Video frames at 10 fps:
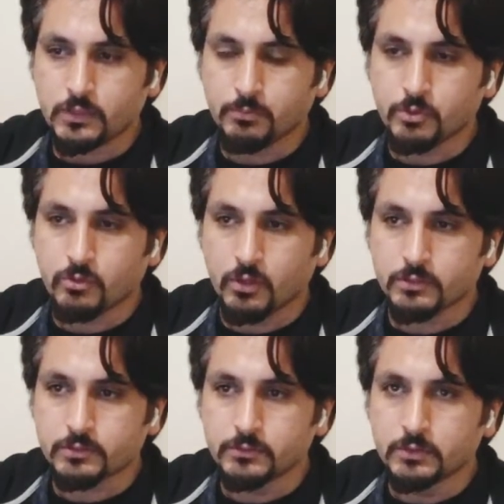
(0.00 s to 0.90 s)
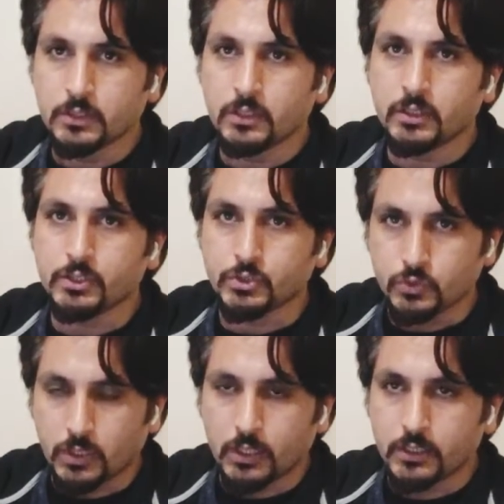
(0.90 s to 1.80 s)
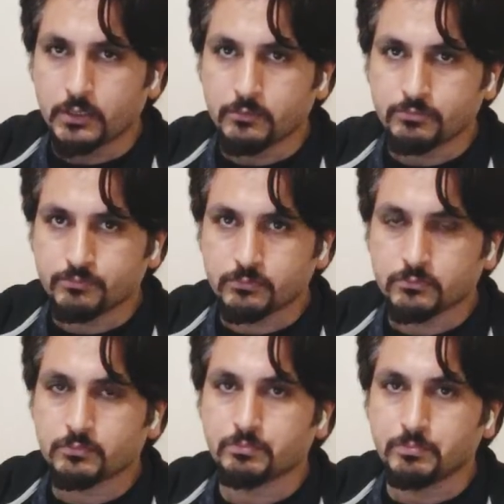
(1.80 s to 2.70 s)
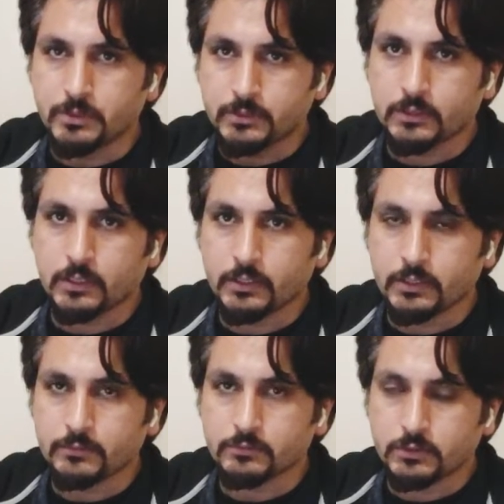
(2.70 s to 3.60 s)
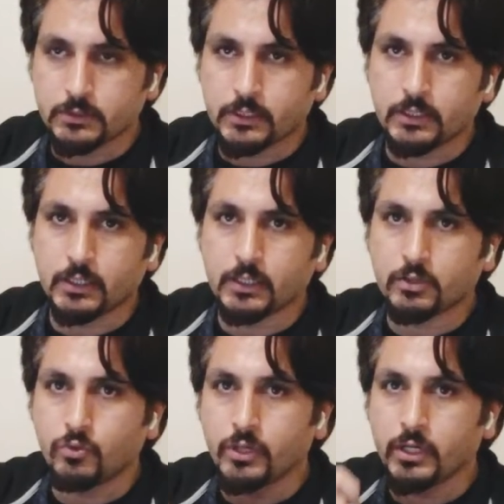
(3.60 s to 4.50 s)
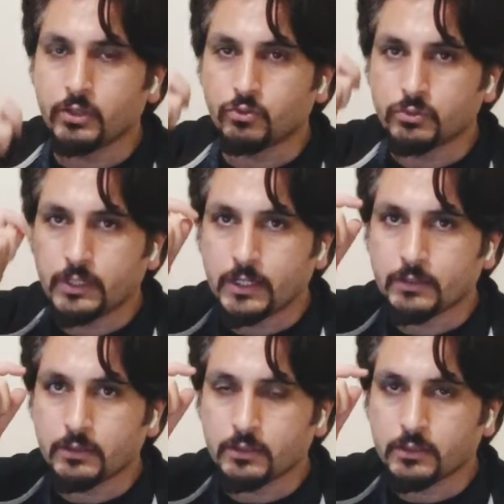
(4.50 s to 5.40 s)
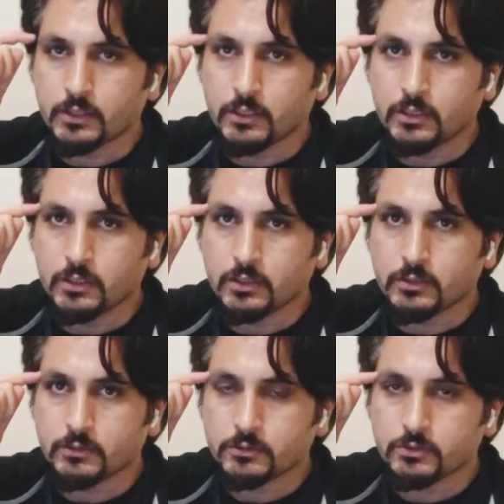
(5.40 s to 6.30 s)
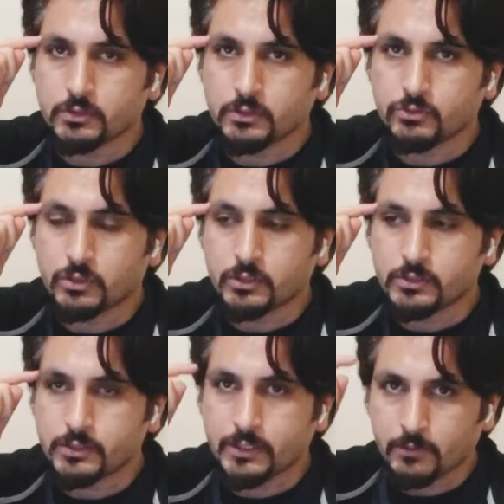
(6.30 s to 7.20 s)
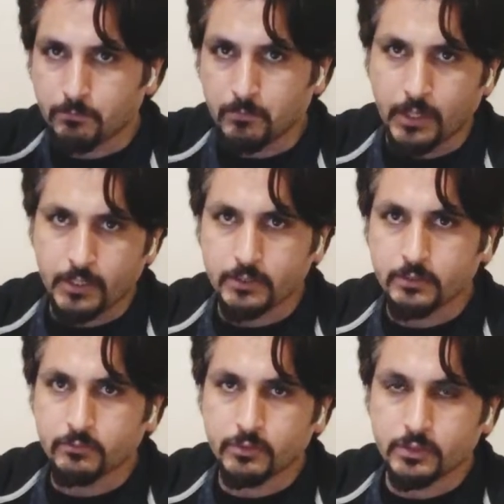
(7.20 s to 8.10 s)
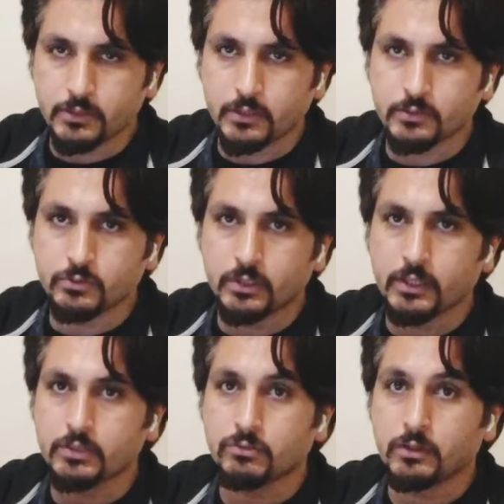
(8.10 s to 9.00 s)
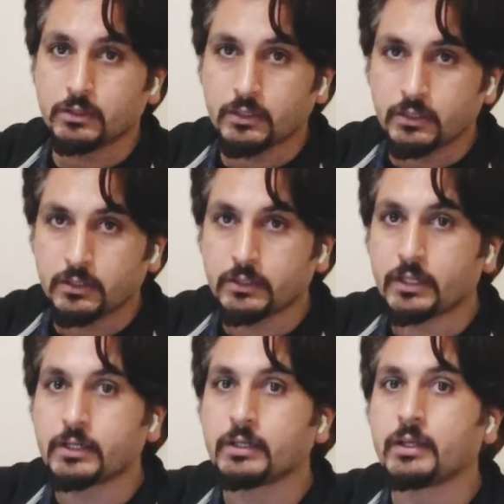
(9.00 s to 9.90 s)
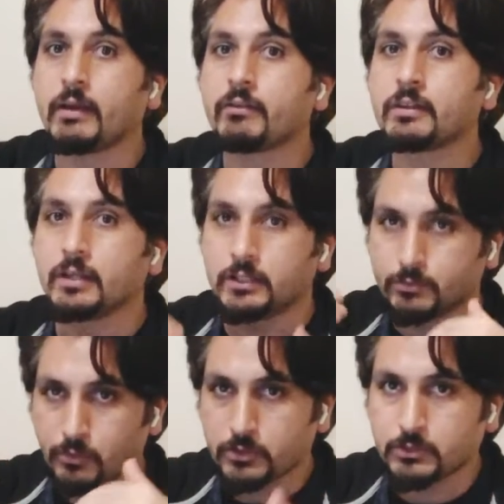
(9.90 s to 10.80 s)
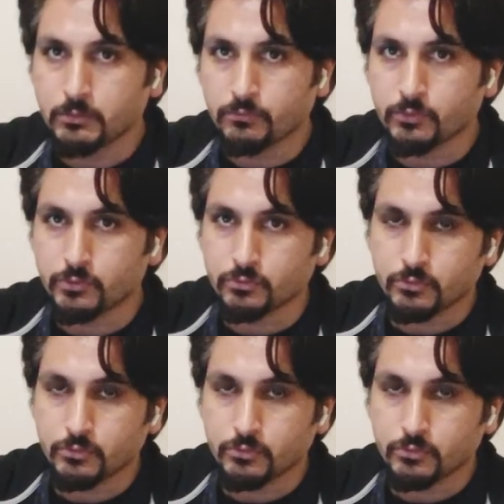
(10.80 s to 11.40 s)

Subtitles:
because you are basically going into that your state of mind where you are actually thinking that everything is possible for you.